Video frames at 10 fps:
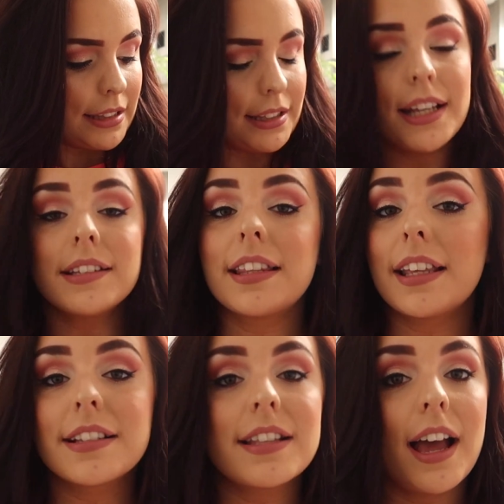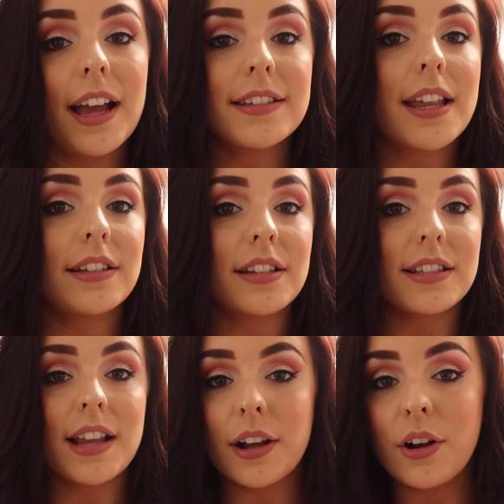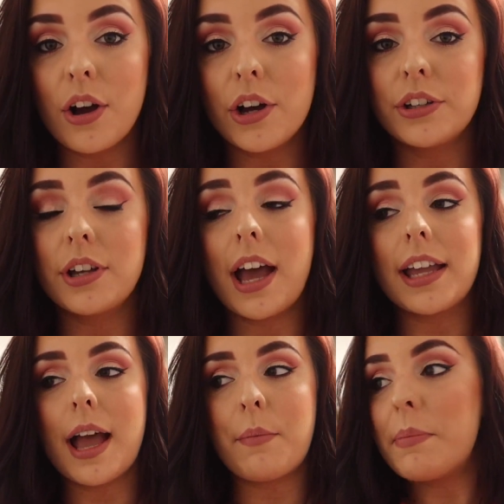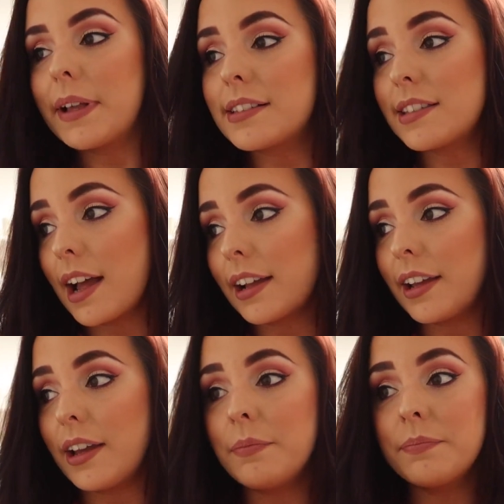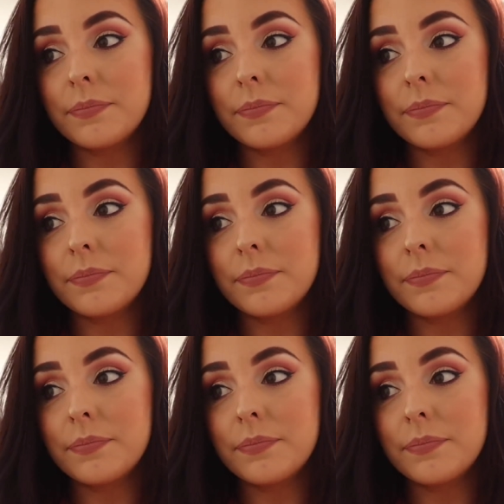These are things that I tend to snack on. I am a big snacker,